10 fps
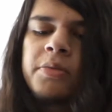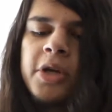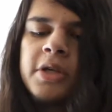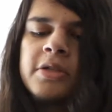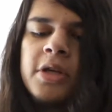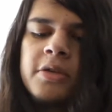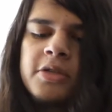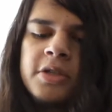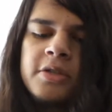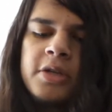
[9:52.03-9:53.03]
because, you know,
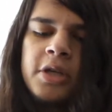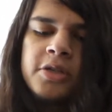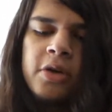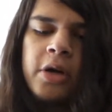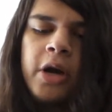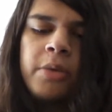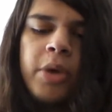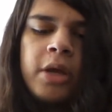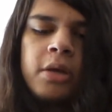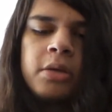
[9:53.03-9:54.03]
since he started Iron
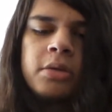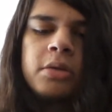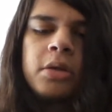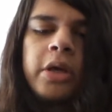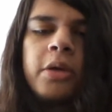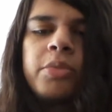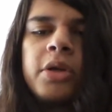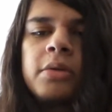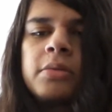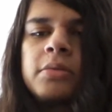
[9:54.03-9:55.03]
Maiden, he had
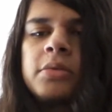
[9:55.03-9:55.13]
been